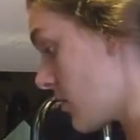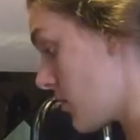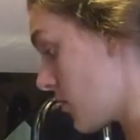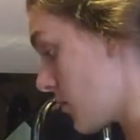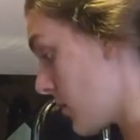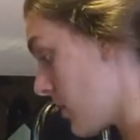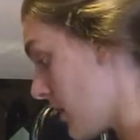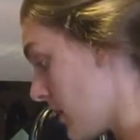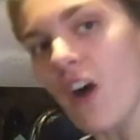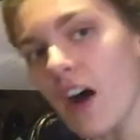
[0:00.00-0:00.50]

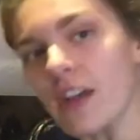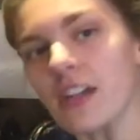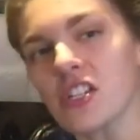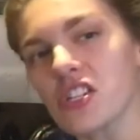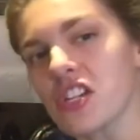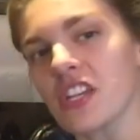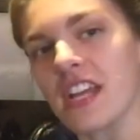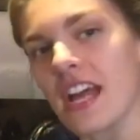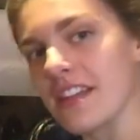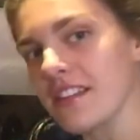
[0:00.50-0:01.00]
to
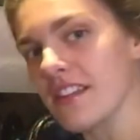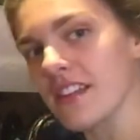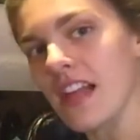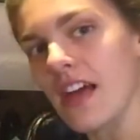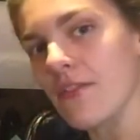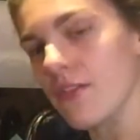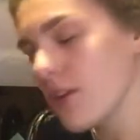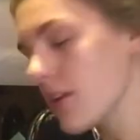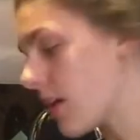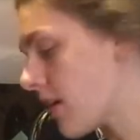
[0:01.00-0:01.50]
function at the
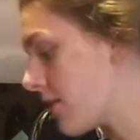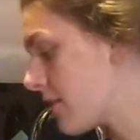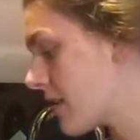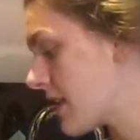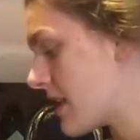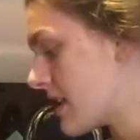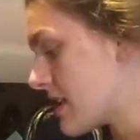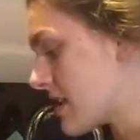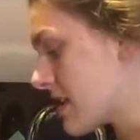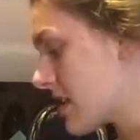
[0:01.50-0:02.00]
level of
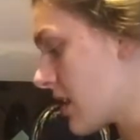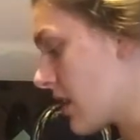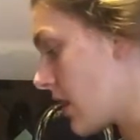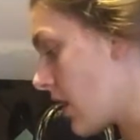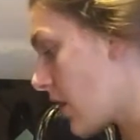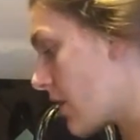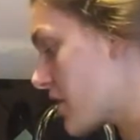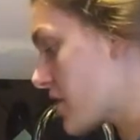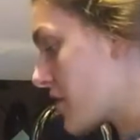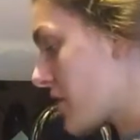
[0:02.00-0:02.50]
these
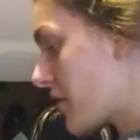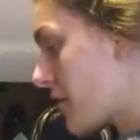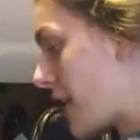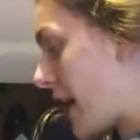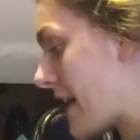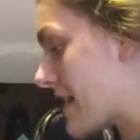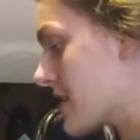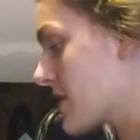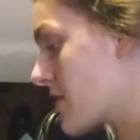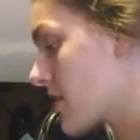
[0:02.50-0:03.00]
larger,
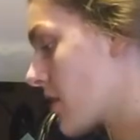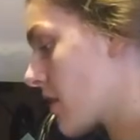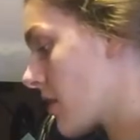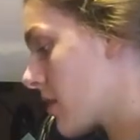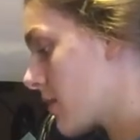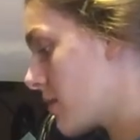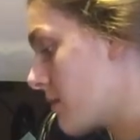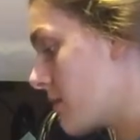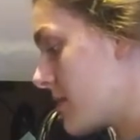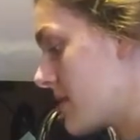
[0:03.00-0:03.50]

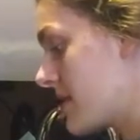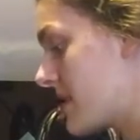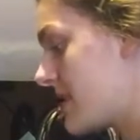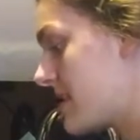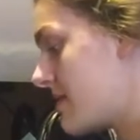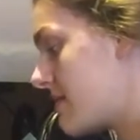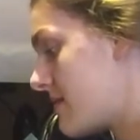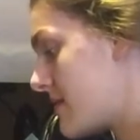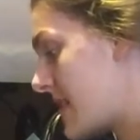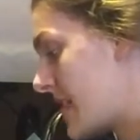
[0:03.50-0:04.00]
faster
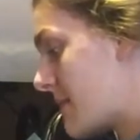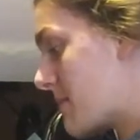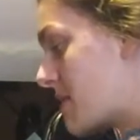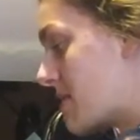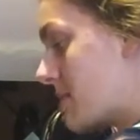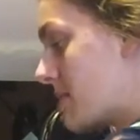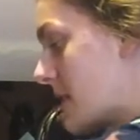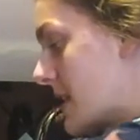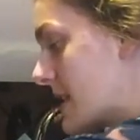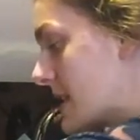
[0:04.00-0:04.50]

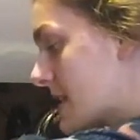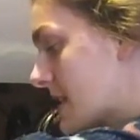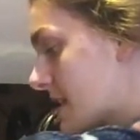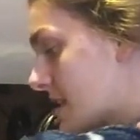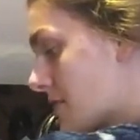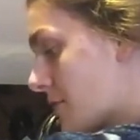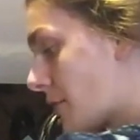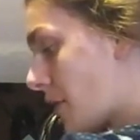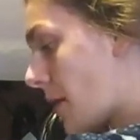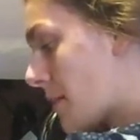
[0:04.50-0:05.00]
demon
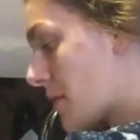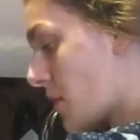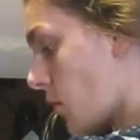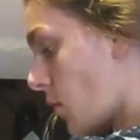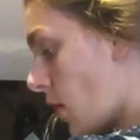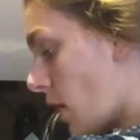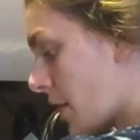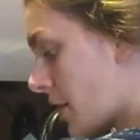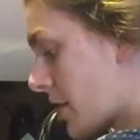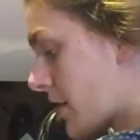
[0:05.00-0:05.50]
beasts from the
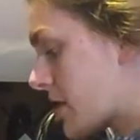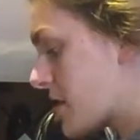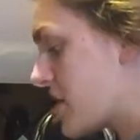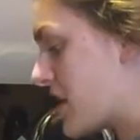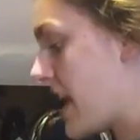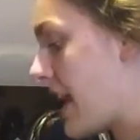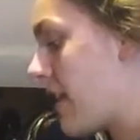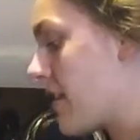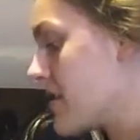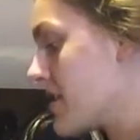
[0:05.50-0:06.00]
water,
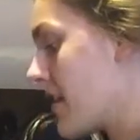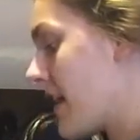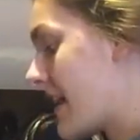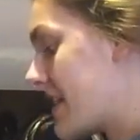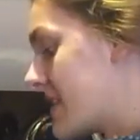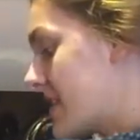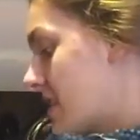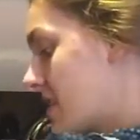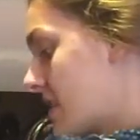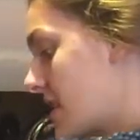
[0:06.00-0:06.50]
she also
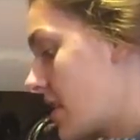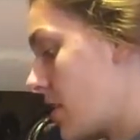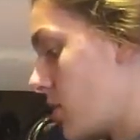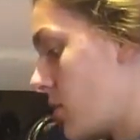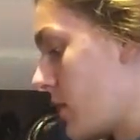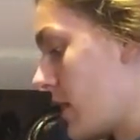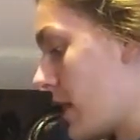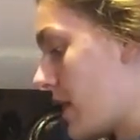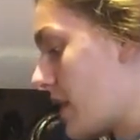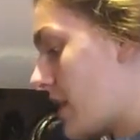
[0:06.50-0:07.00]
has to
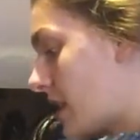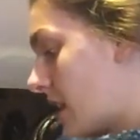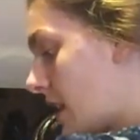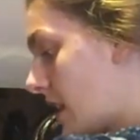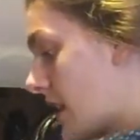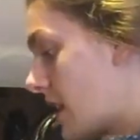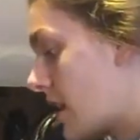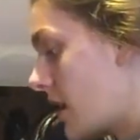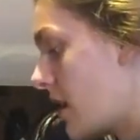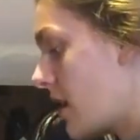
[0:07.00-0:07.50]
deal with
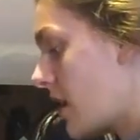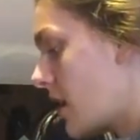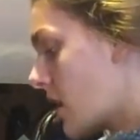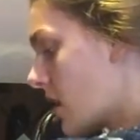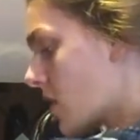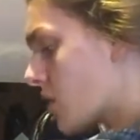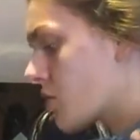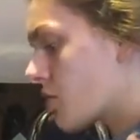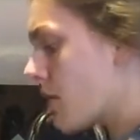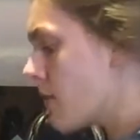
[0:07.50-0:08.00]
the
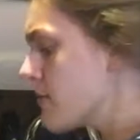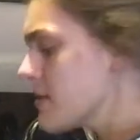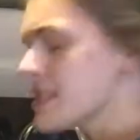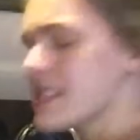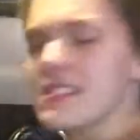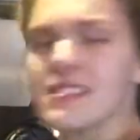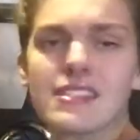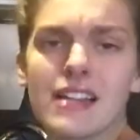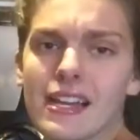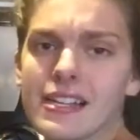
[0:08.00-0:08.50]
gross
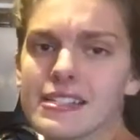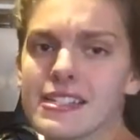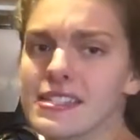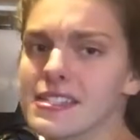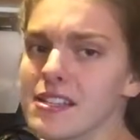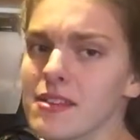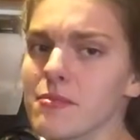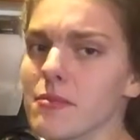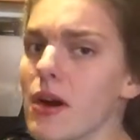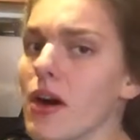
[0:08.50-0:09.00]

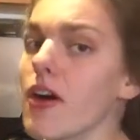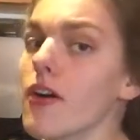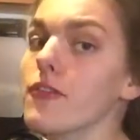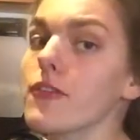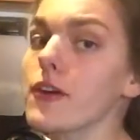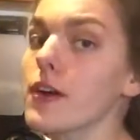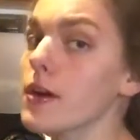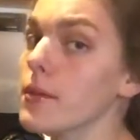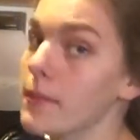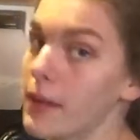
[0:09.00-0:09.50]
sexism
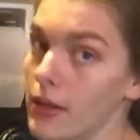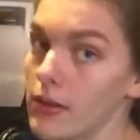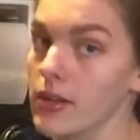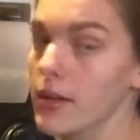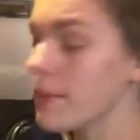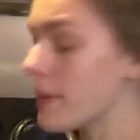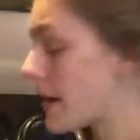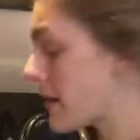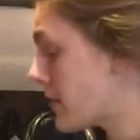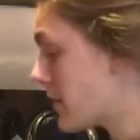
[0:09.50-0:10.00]
of her male
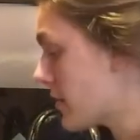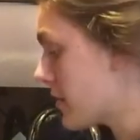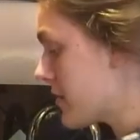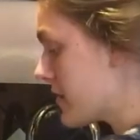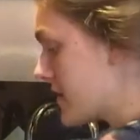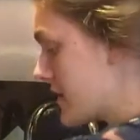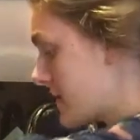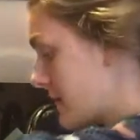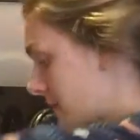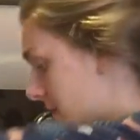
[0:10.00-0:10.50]

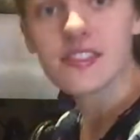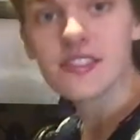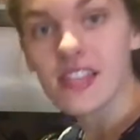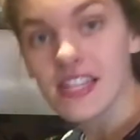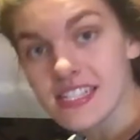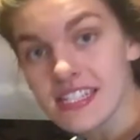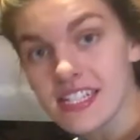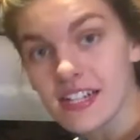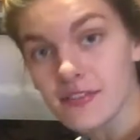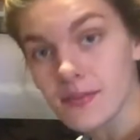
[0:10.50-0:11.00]
competitors. So
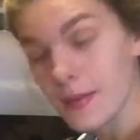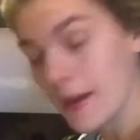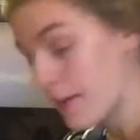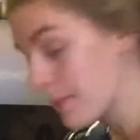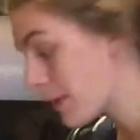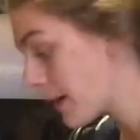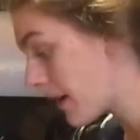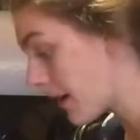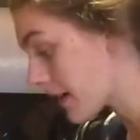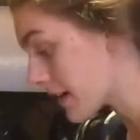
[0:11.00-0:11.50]
that's enough
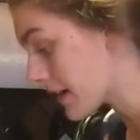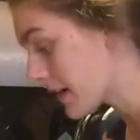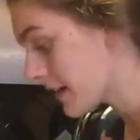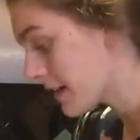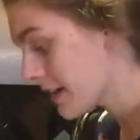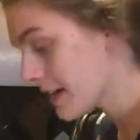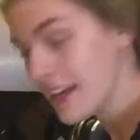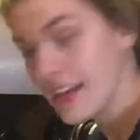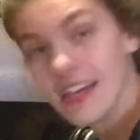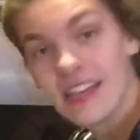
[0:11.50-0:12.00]
about Puck.
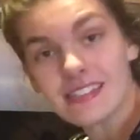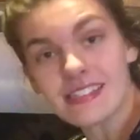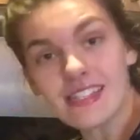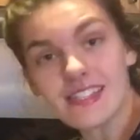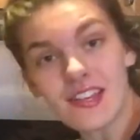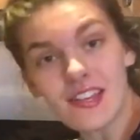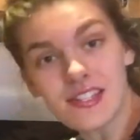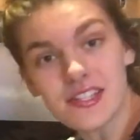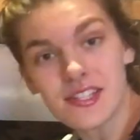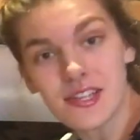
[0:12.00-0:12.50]
And
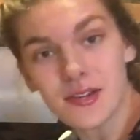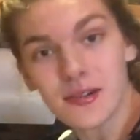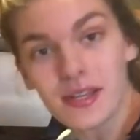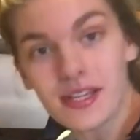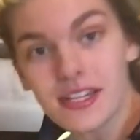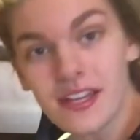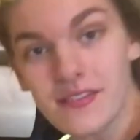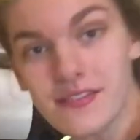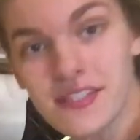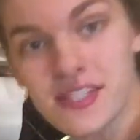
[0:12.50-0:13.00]
that's also
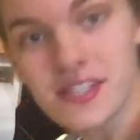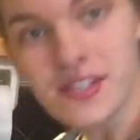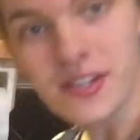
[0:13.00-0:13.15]
enough